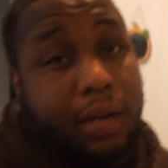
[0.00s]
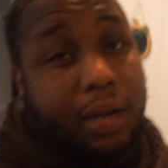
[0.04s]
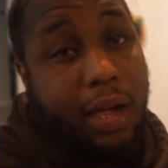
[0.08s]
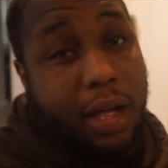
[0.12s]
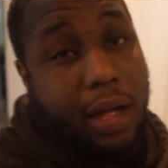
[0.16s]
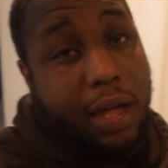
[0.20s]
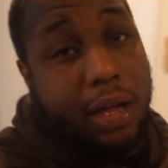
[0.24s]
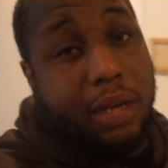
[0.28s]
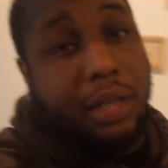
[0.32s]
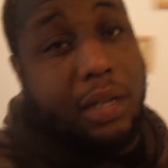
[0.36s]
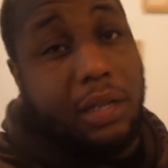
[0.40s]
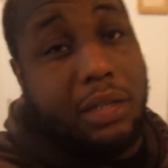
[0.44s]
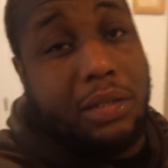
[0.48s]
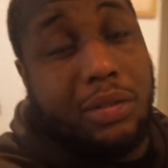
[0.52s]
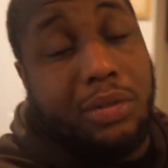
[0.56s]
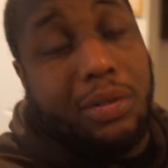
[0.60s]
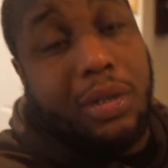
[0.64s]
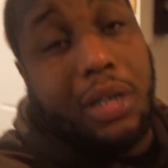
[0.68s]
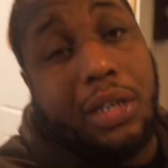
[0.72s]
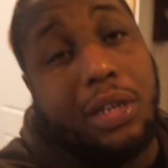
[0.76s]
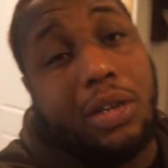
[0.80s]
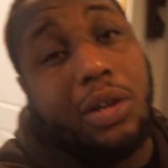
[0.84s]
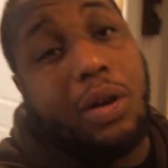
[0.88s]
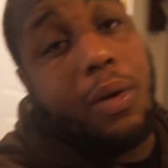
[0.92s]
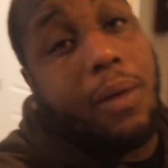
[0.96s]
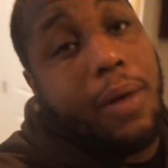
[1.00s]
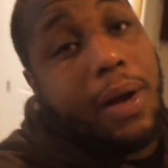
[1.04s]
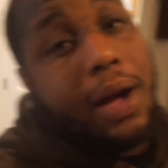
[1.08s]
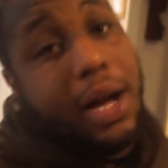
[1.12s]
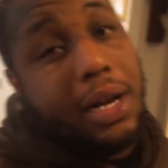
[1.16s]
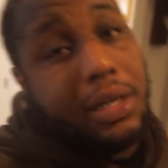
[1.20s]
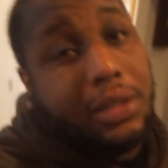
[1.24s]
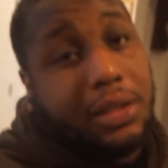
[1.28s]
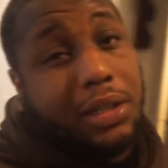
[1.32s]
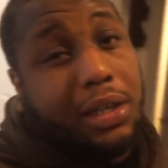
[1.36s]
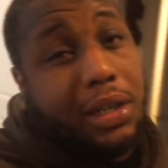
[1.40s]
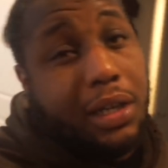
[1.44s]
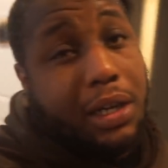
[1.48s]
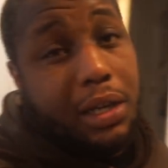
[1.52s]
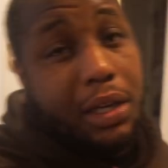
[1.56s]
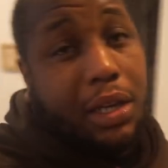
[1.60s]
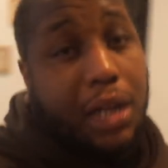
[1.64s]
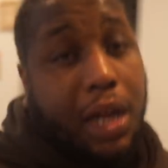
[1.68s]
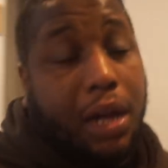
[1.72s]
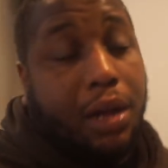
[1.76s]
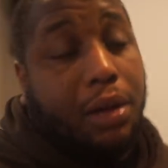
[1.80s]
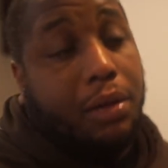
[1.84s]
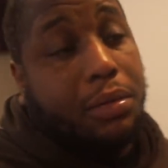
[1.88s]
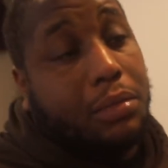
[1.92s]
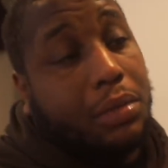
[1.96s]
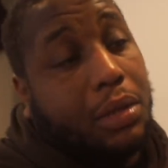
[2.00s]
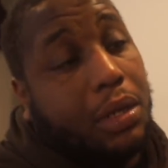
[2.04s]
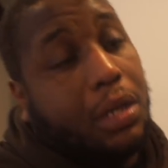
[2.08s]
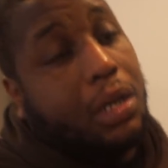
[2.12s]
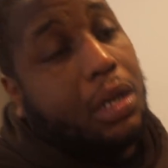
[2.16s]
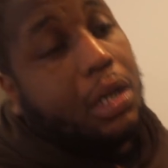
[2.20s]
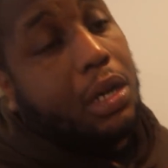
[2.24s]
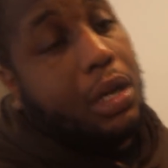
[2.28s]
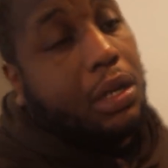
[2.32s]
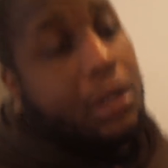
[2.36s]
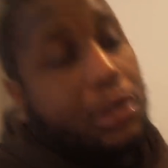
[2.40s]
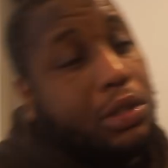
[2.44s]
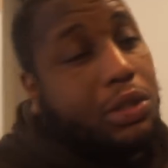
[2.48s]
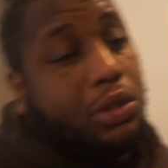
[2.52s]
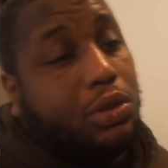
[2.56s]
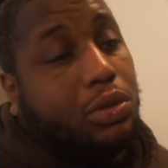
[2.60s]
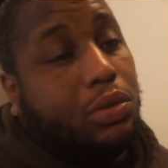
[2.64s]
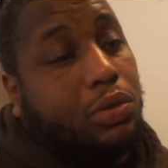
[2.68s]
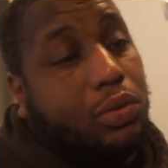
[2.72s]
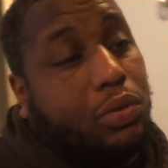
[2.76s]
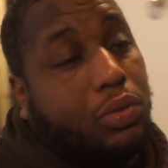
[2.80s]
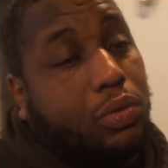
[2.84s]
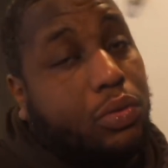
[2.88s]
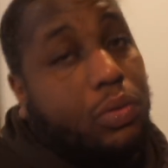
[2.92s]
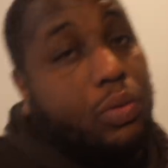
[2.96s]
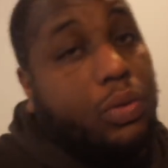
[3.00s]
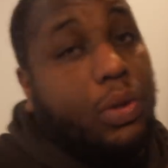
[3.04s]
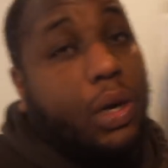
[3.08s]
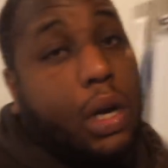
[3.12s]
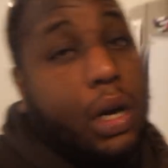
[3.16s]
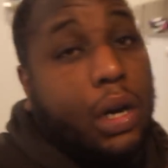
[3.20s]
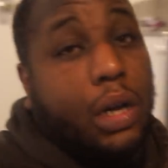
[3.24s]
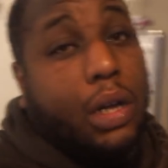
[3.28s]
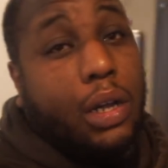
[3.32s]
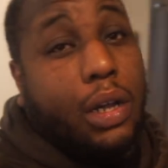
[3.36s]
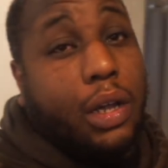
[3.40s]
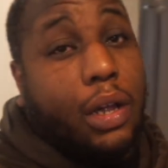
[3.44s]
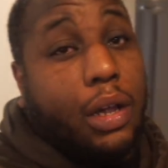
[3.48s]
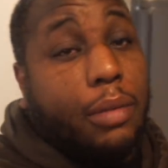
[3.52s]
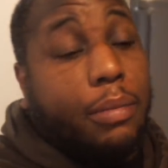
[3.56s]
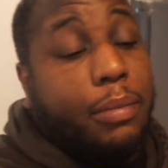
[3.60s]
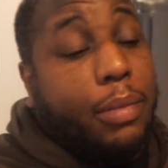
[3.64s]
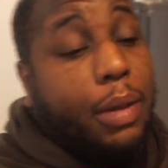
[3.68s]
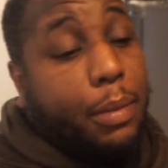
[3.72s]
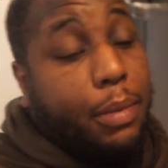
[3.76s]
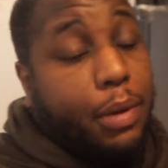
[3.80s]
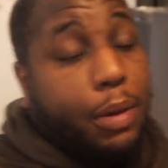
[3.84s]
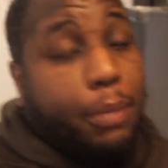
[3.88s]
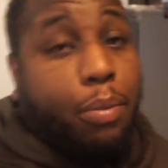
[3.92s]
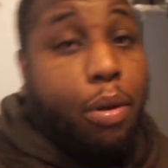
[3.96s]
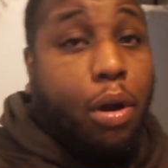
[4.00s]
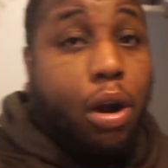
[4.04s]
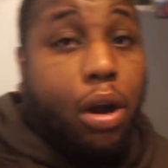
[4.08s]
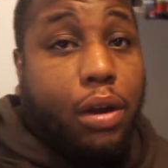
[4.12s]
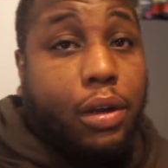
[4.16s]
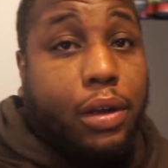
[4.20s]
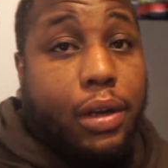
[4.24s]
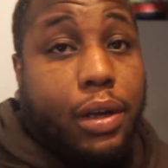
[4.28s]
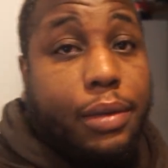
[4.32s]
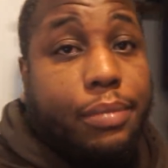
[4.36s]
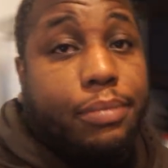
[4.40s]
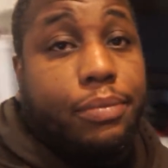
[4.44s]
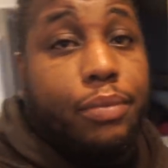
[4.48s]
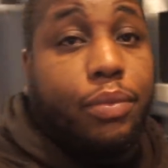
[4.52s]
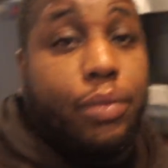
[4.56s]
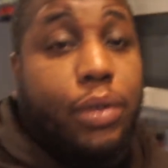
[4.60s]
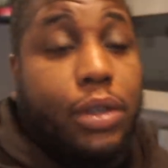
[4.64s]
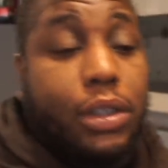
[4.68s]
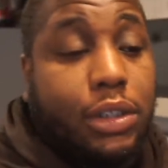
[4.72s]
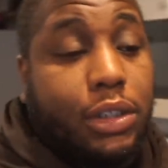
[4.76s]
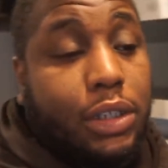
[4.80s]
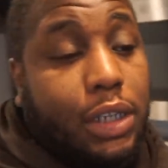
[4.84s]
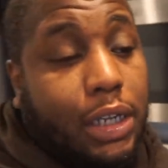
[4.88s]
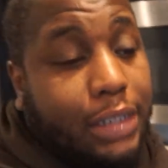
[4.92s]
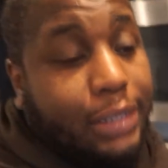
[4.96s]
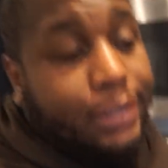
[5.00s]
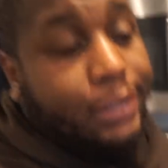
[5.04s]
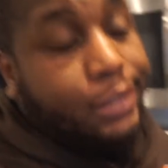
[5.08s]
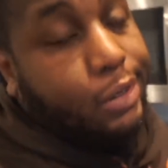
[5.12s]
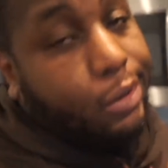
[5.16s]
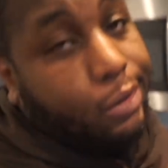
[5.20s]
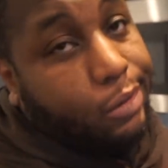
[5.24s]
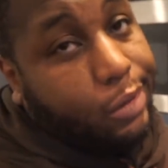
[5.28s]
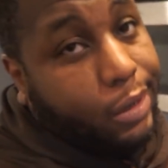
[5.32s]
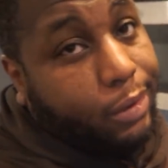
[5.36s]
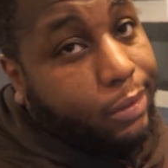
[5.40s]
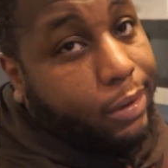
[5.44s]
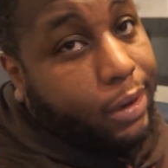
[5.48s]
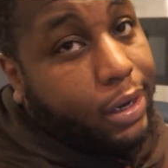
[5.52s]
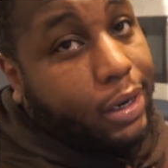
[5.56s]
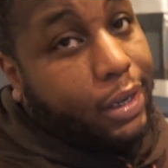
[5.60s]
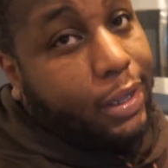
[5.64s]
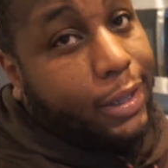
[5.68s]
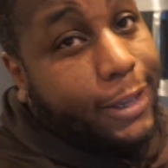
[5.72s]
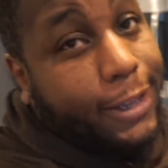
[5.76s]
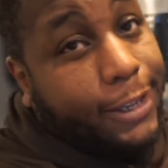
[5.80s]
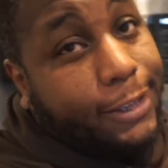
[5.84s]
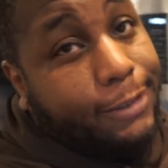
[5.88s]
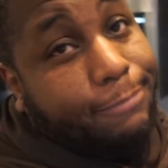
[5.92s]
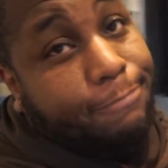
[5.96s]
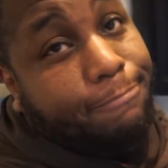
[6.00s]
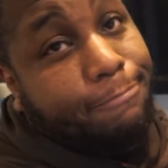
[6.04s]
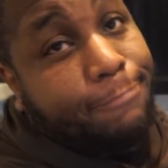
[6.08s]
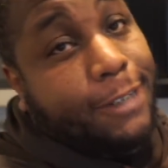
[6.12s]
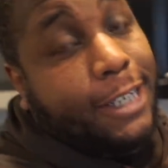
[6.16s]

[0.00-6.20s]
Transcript: I need to get the garage cleaned out to be able to park once that snow get ready to hit.